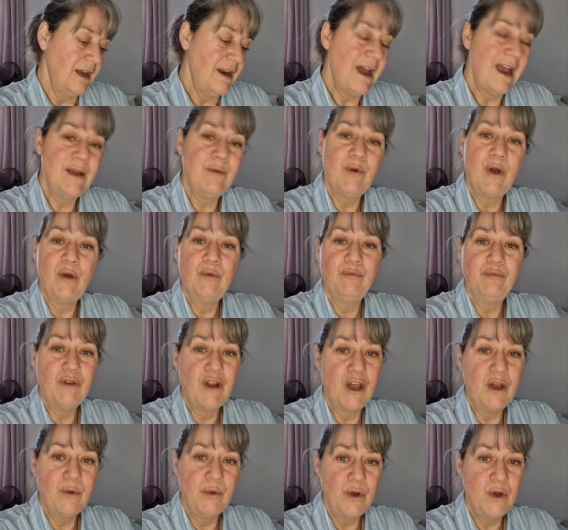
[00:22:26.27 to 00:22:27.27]
and I won't
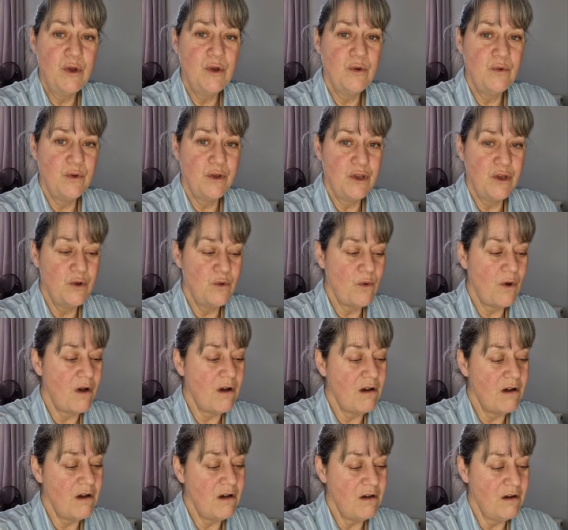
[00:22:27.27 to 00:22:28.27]
know who you
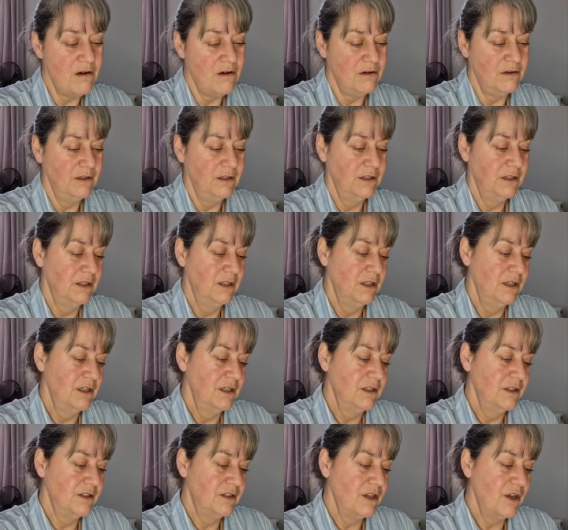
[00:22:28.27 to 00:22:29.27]
are
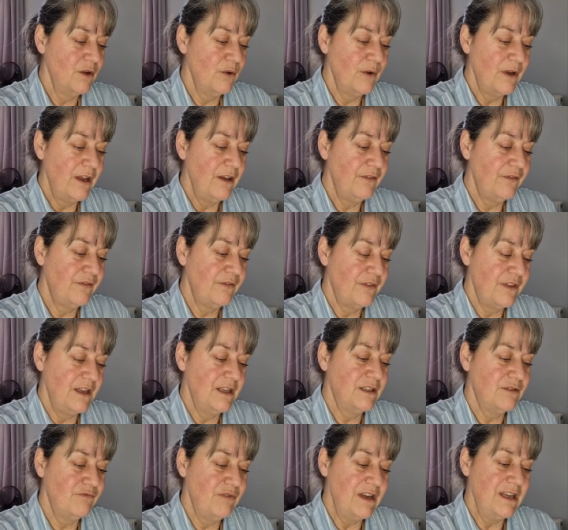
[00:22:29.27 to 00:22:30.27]
so if
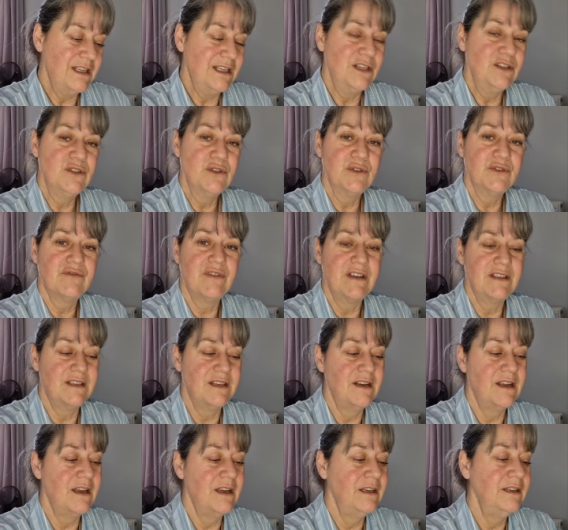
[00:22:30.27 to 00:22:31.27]
this reading does
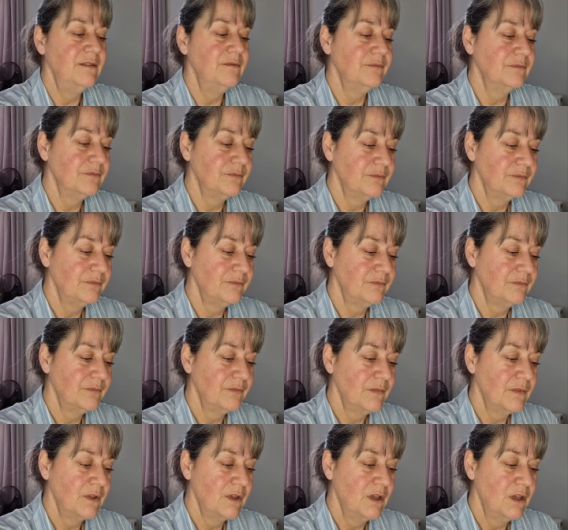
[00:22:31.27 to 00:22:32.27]
resonate
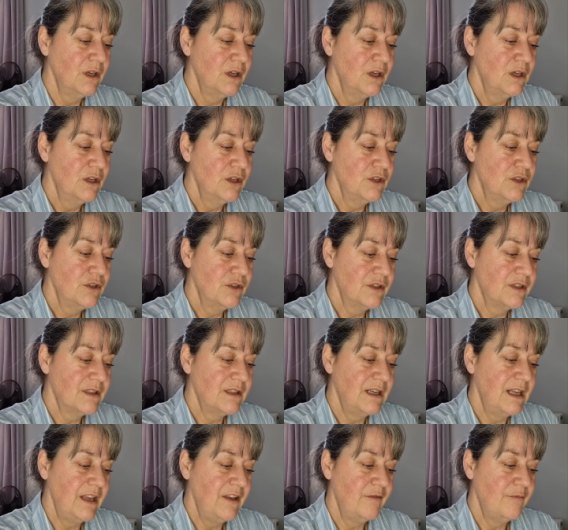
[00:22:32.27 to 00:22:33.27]

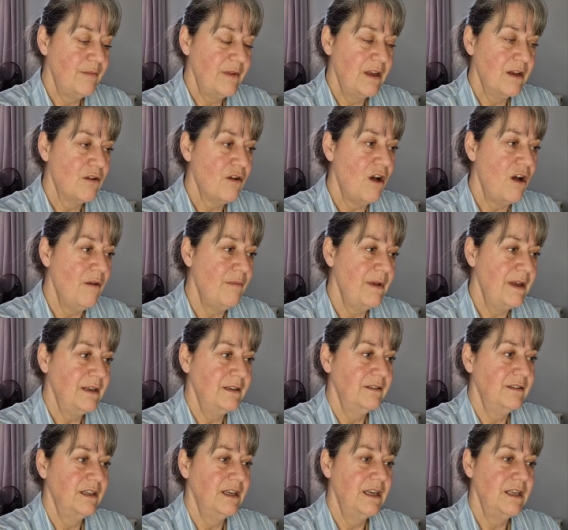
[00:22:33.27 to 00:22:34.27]
just leave me a
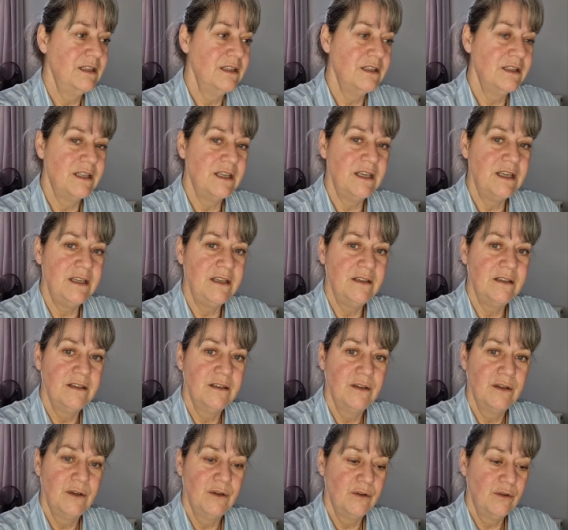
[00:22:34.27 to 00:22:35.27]
comment in the
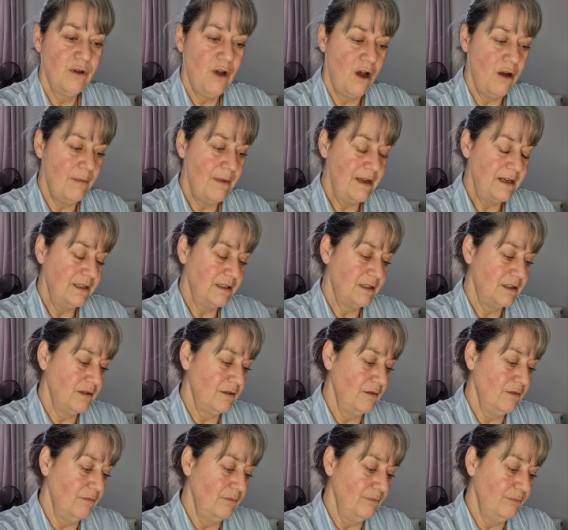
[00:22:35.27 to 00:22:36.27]

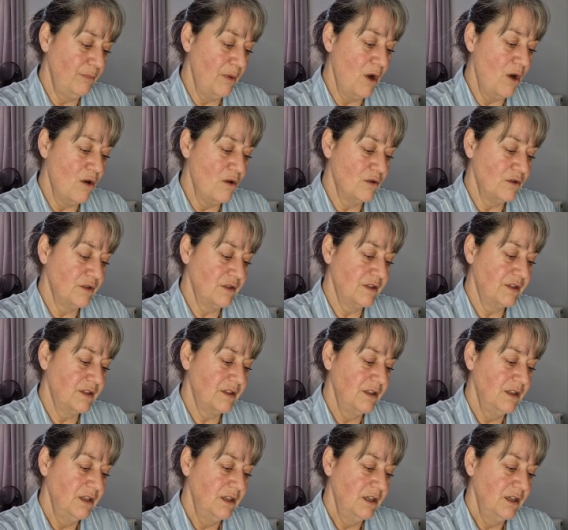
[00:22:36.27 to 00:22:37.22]
comments box